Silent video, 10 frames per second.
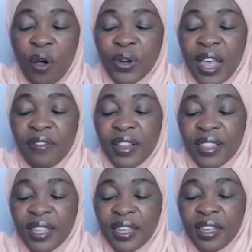own
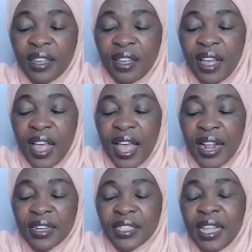everything
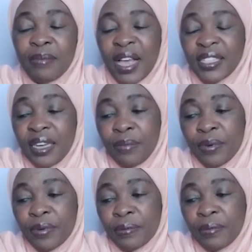else
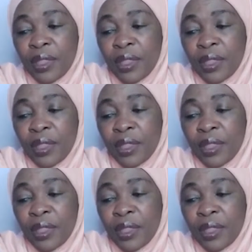imaginable.